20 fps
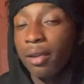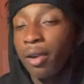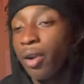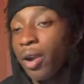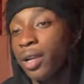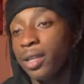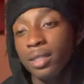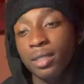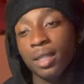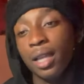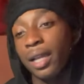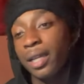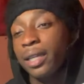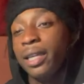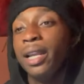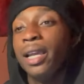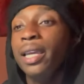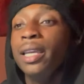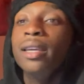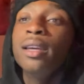crazy. Like,
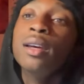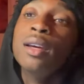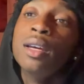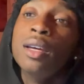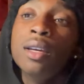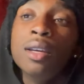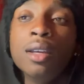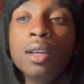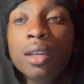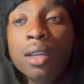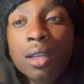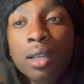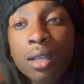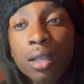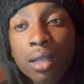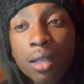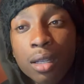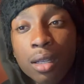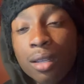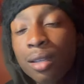it ain't.
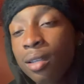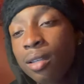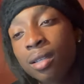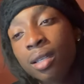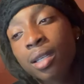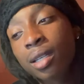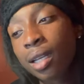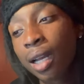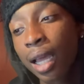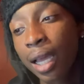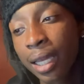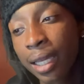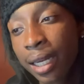Yeah, like,